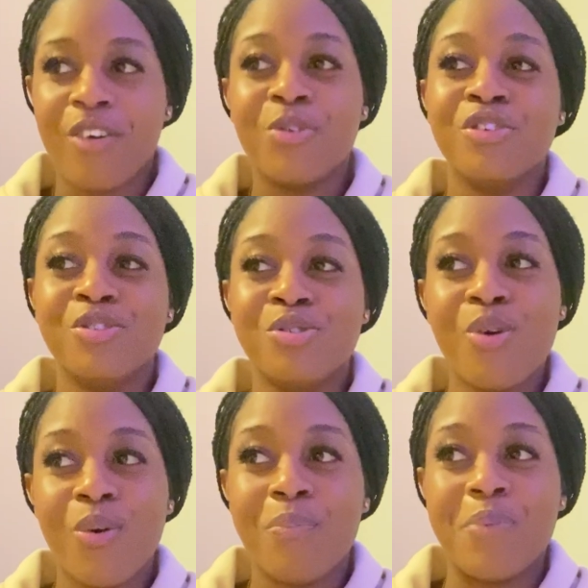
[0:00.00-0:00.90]
or
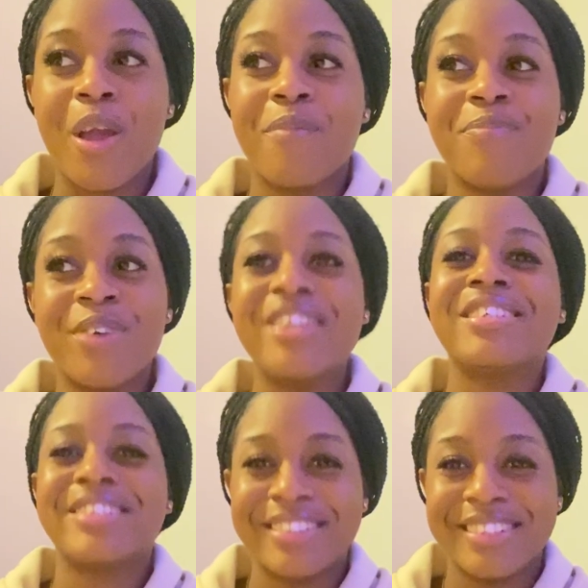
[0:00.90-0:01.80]
you being
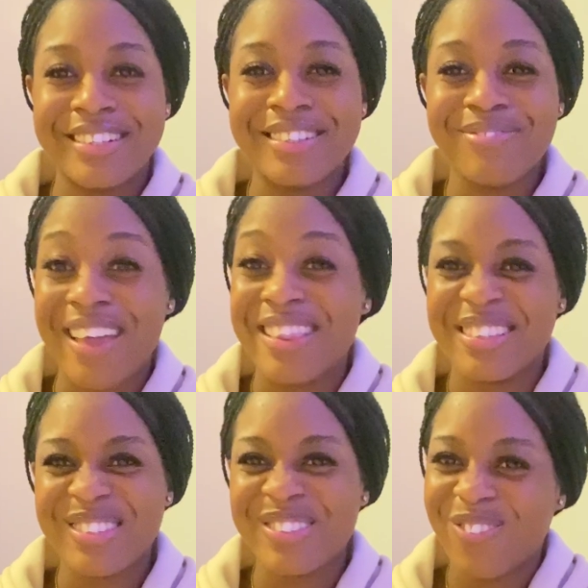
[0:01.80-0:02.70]
pressured by the
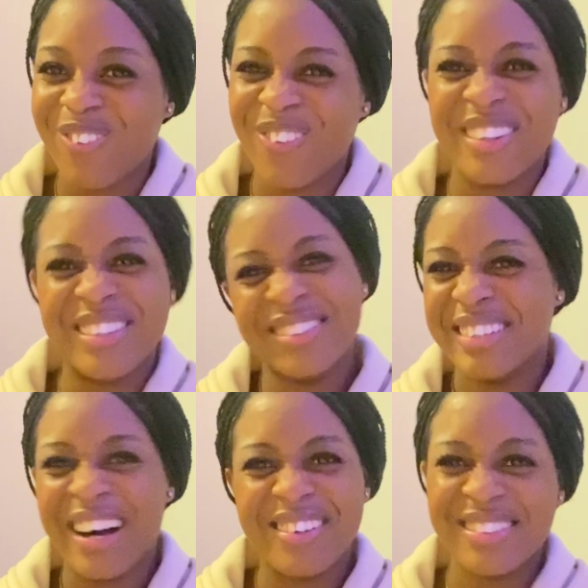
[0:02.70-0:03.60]
school and
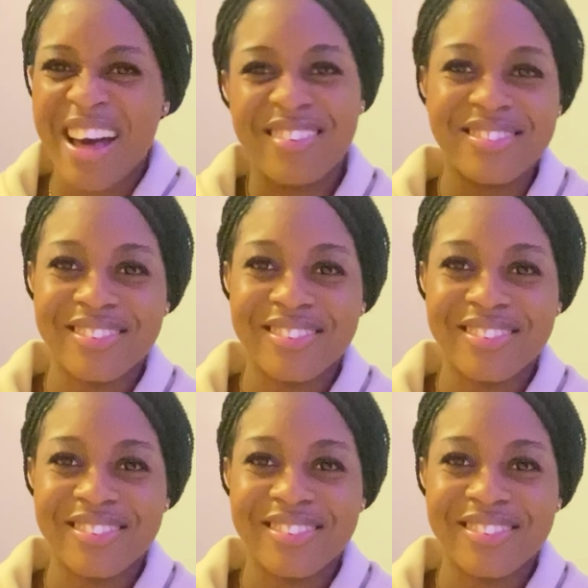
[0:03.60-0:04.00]
all that.